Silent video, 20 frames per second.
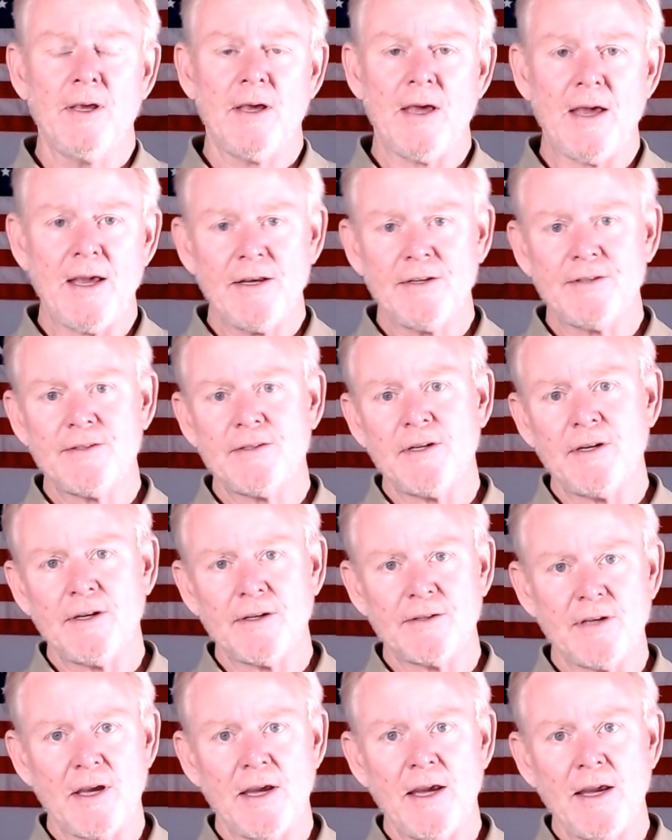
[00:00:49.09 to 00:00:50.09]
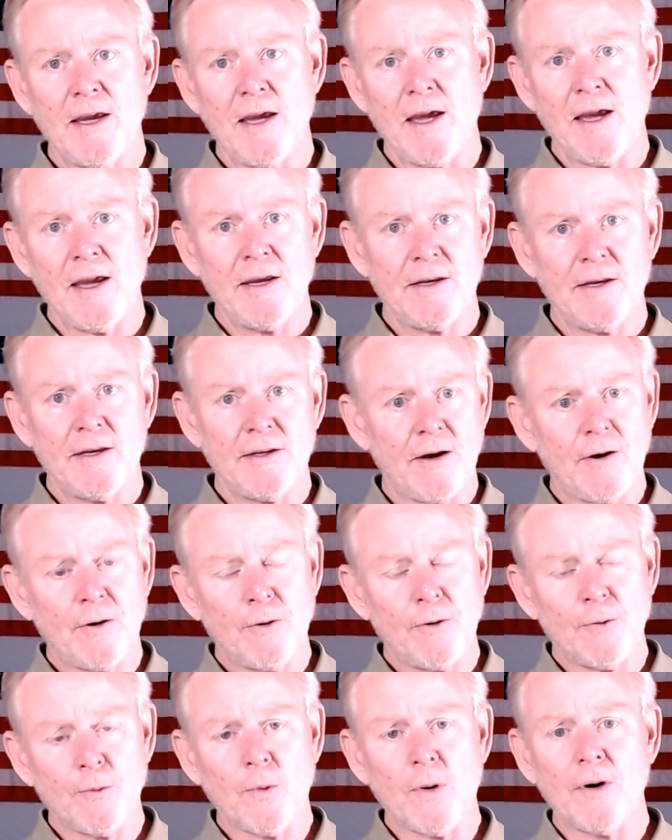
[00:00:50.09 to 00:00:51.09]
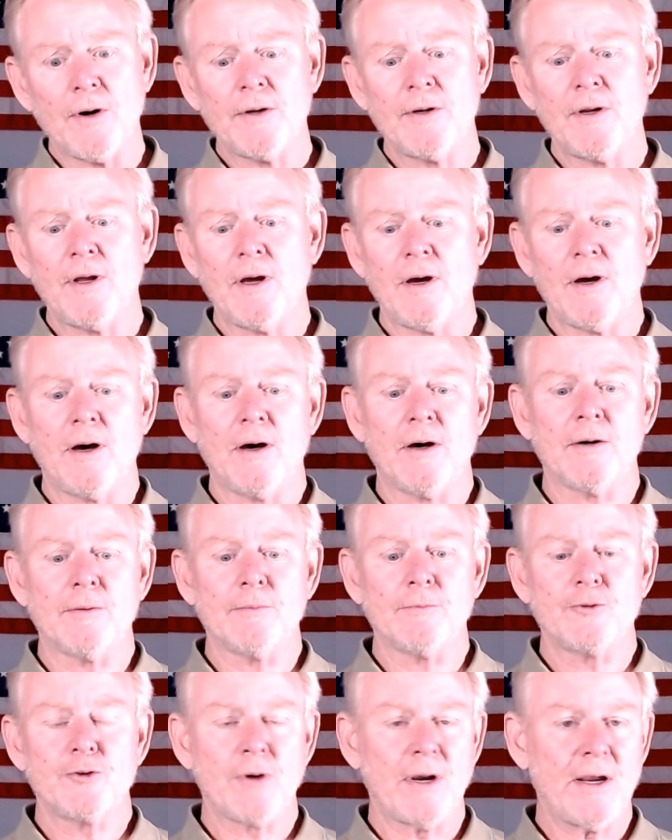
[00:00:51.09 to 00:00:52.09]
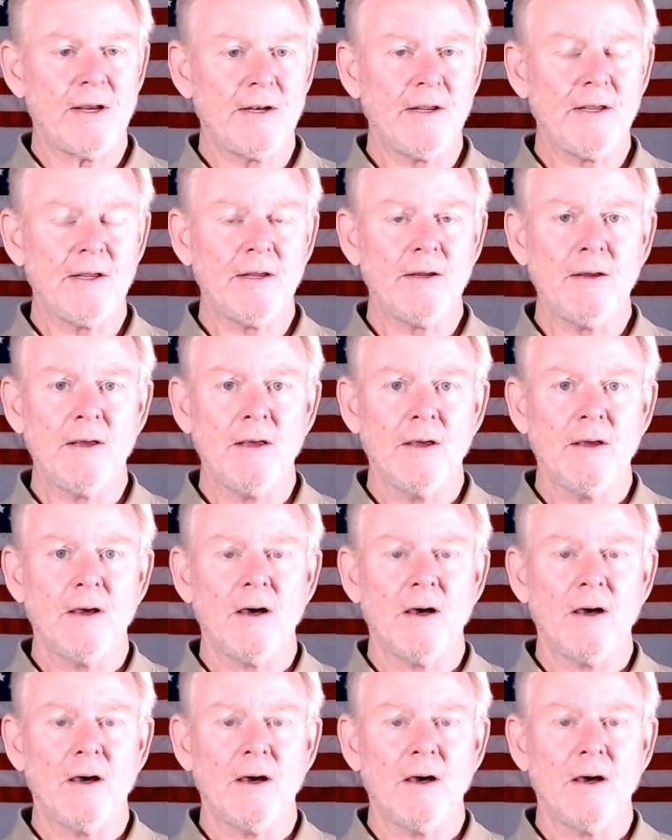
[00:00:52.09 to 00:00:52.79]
A6, A8, L1 training